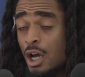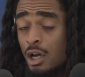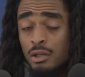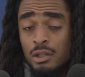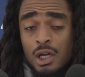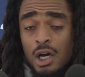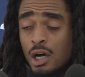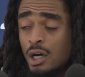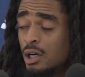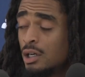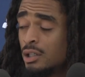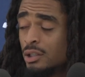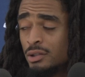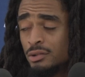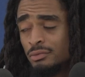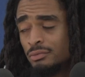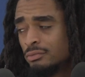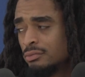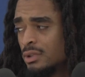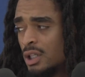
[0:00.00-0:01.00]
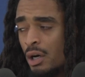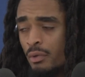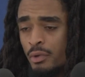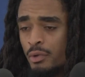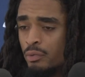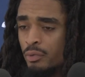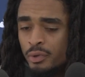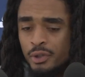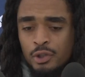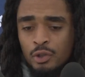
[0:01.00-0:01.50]
No,
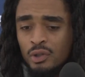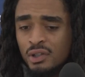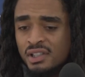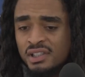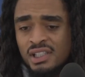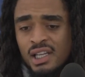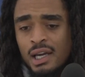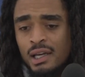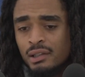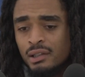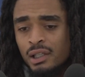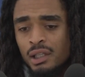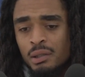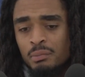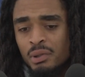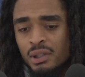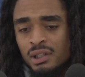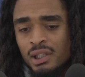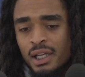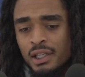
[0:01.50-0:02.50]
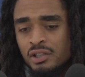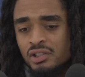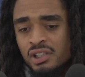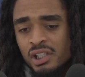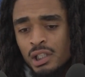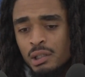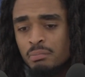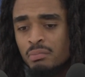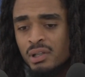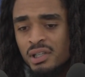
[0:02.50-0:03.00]
we're doing the same thing. But like you
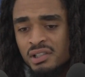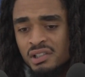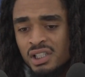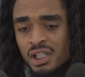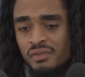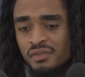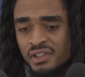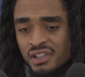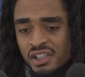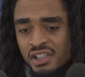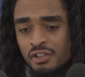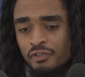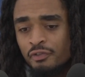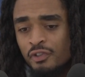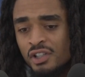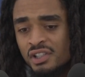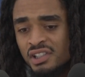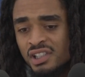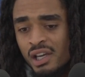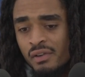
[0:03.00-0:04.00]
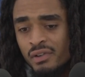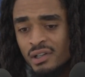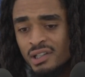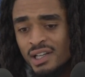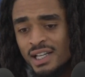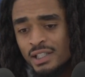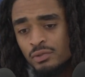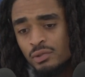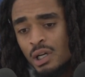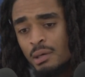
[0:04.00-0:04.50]
said, the biggest difference is the front seven, and
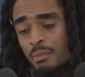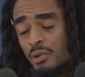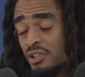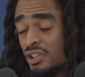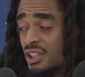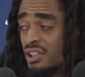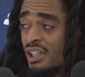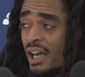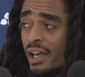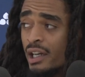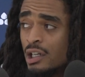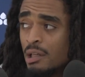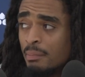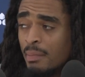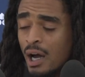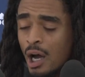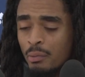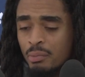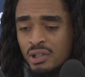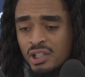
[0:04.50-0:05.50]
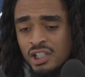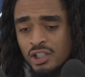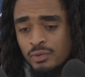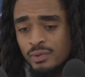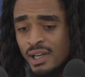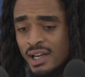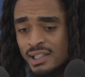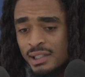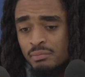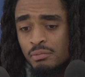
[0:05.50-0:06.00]
that's what I'm most excited about because we
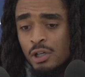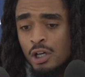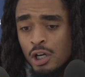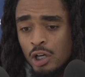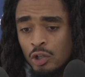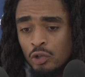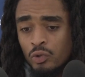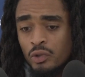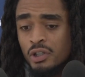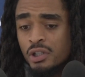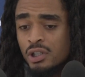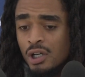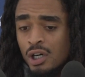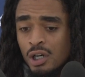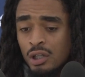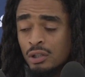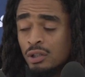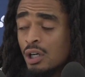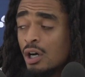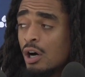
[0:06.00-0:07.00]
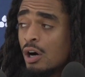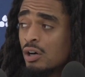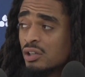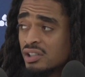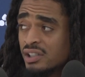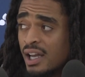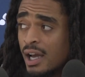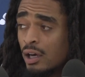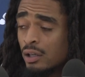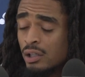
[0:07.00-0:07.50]
got some hungry young
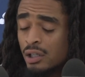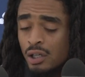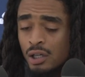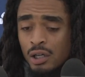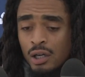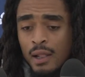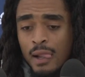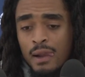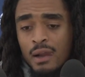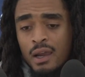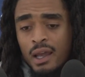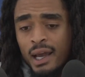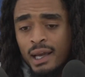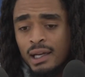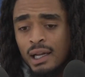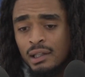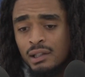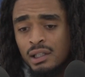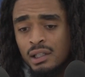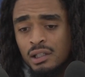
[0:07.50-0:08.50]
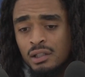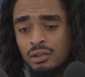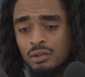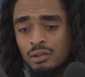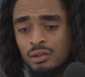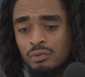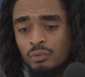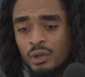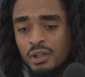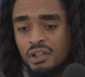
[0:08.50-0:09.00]
dogs down there, and I think
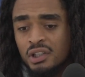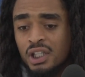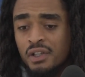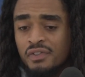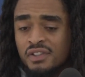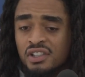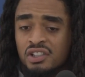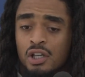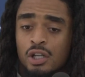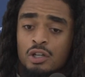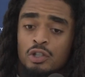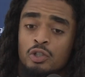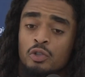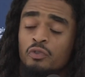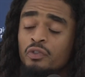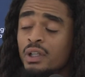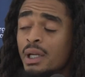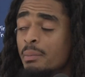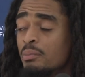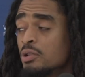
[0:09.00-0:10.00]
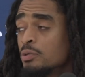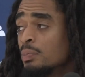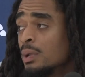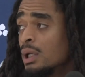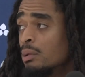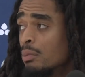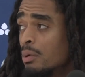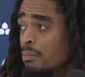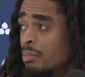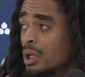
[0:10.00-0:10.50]
what the defense is going to do for them is put
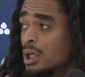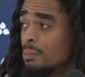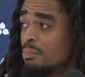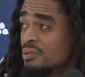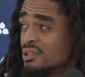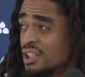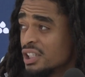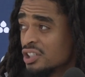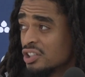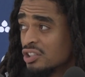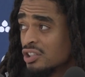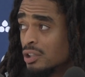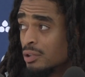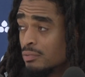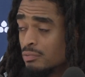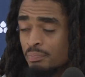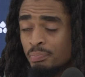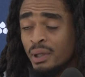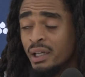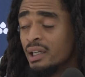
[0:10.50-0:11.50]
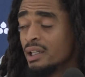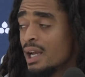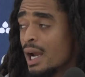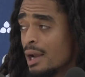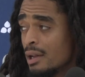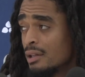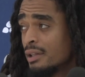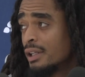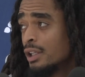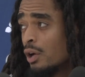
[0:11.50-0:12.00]
them in better positions to play the
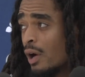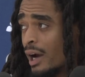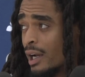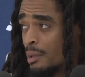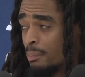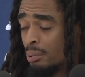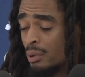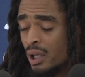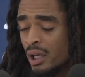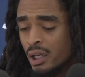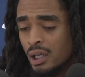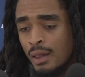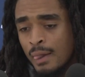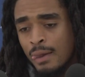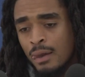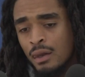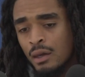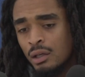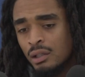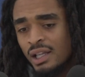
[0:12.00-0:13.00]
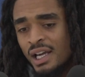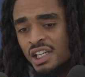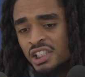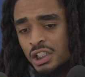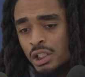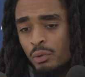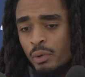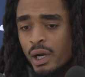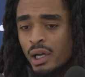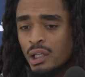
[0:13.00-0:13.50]
game that they know how to play. Last
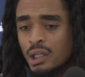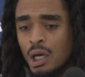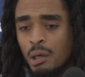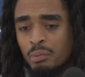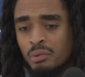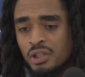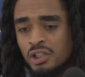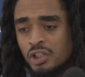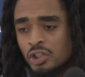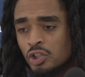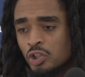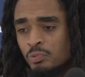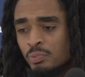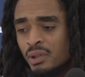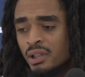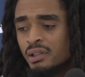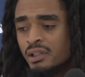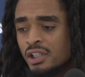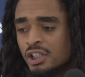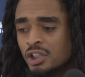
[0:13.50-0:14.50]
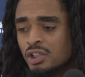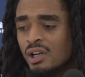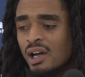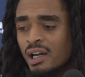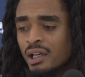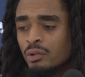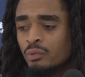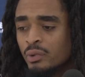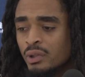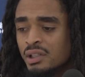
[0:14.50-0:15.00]
year we had a couple issues, but this year
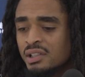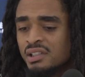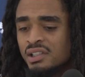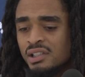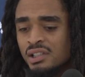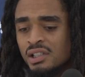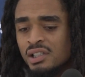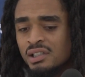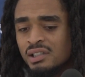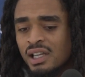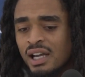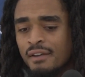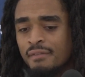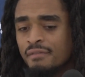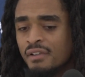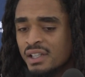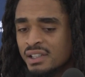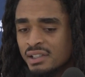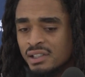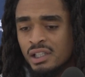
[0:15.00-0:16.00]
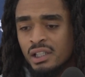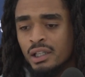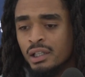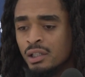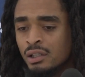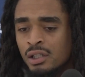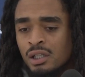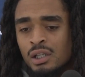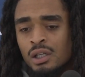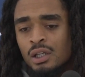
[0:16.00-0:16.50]
I can really see us like fixing it
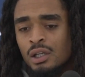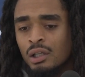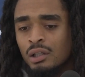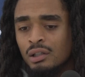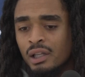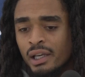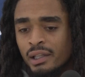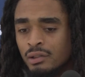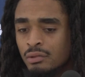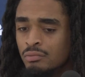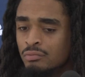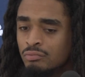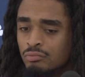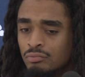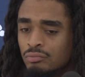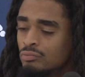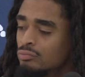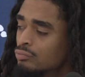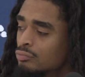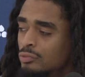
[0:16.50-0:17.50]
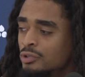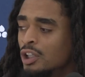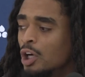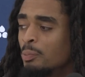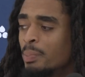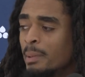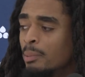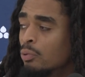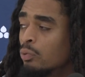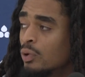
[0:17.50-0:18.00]
and letting, you know,
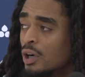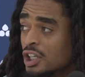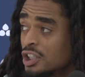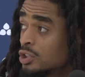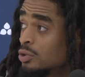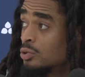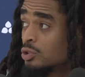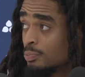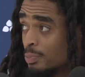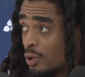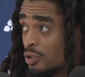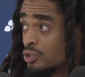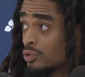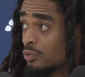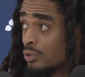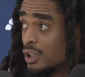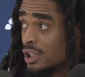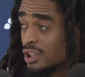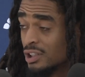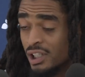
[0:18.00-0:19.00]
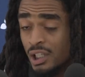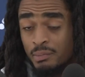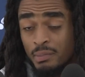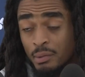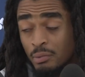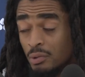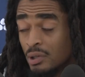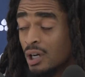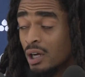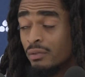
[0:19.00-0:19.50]
people rush who's supposed to rush, letting
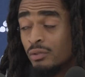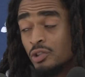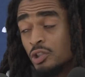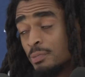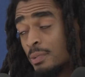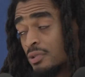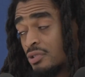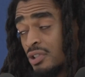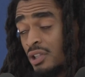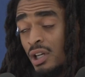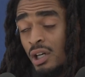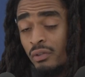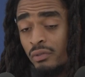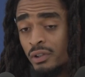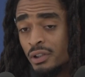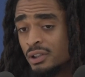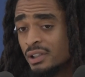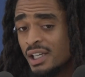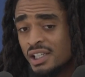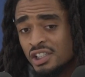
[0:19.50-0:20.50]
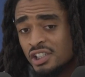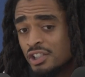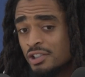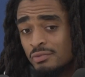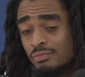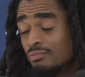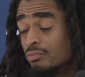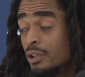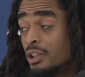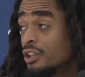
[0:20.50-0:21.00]
people cover who's supposed to cover, and that's
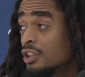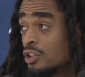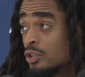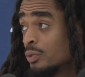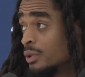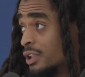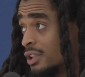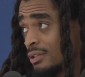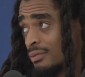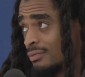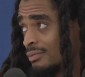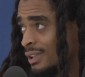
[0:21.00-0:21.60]
just really the tweak.